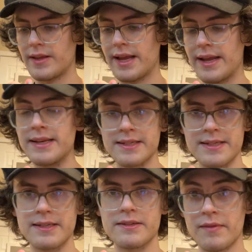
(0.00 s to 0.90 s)

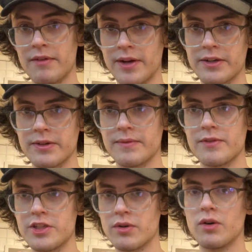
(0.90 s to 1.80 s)
indices of that vector,
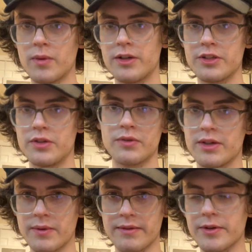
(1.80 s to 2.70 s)
0, 1, 2, 3,
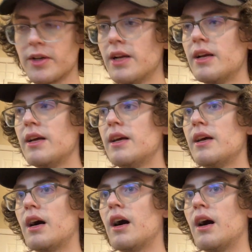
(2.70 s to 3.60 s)
whatever,
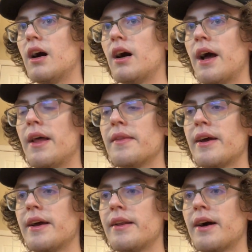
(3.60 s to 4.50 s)
and
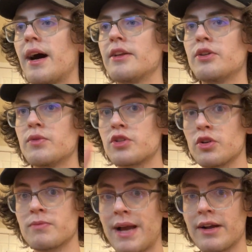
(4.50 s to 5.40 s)
then I use
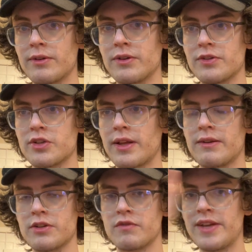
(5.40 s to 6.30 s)
those macros. So like
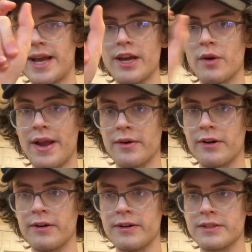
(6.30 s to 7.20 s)
there's VAO
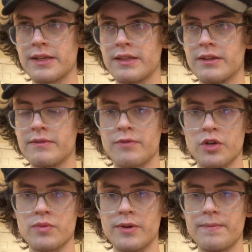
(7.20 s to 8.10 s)
error is like the
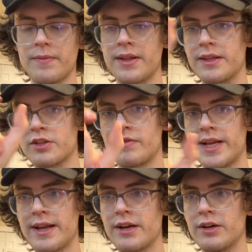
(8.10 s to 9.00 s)
first one, and there's
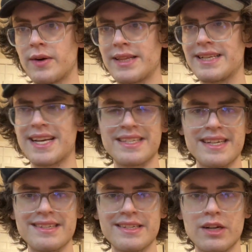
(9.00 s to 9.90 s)
VAO, I think testing
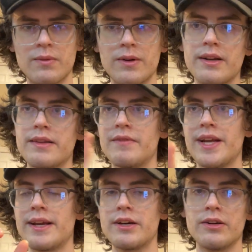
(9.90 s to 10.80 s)
is the second one, and then
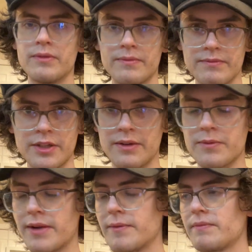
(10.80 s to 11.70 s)
VAO, you know,
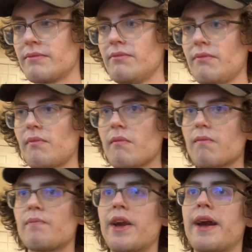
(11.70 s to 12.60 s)
whatever.
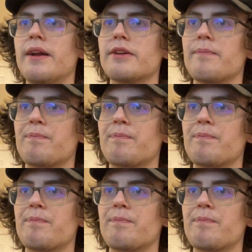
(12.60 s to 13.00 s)
And